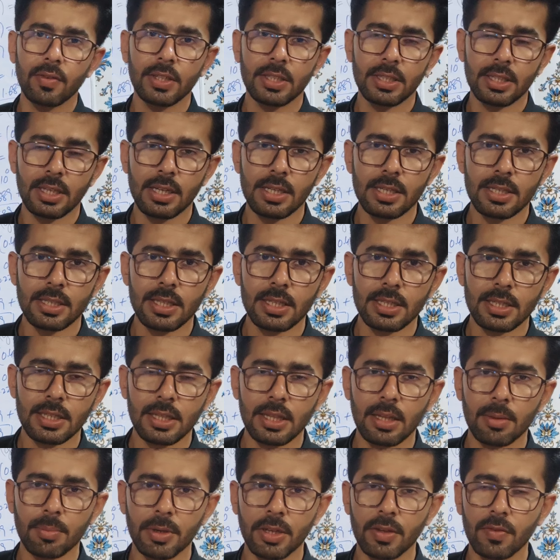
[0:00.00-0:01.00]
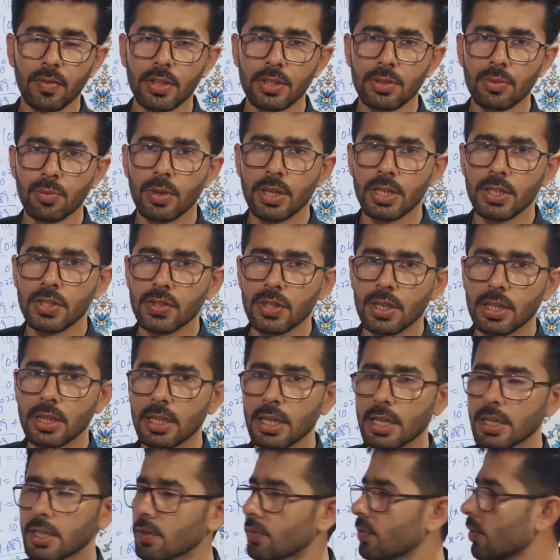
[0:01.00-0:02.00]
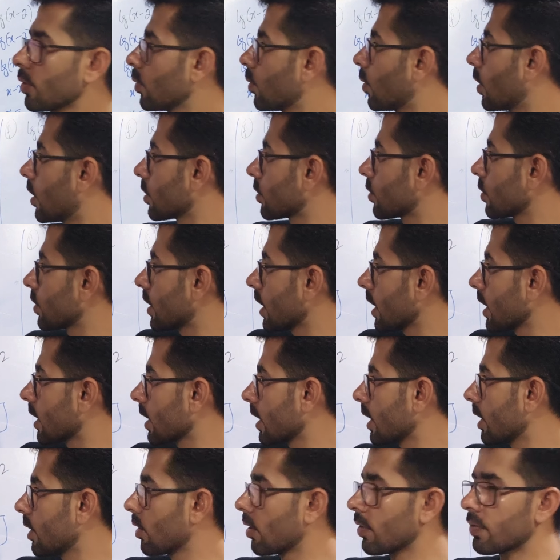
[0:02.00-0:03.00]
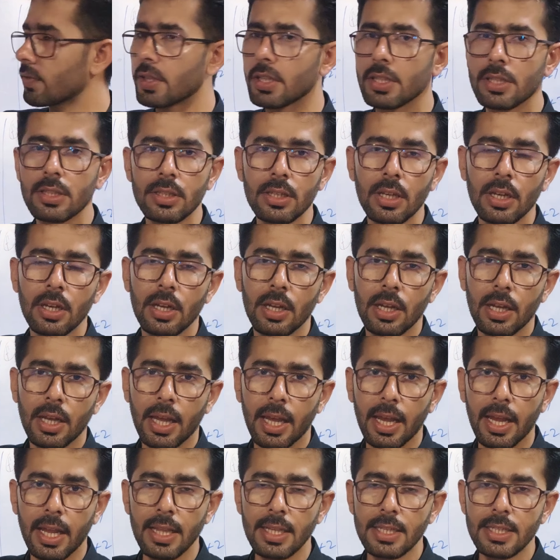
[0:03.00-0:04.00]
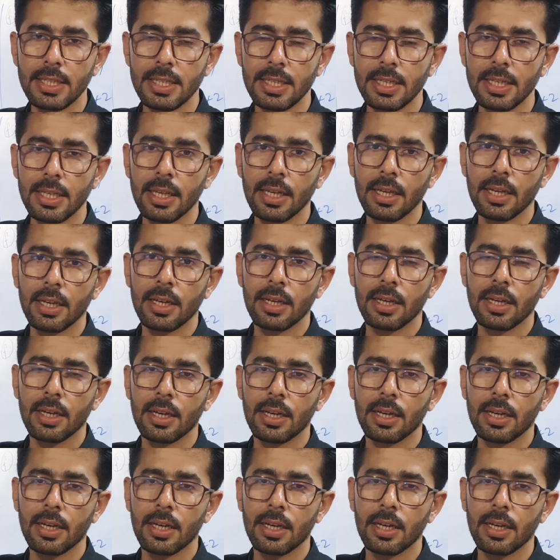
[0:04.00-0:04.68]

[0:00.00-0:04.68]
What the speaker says: have discussed this in the previous question that if you want to take rid of this LG,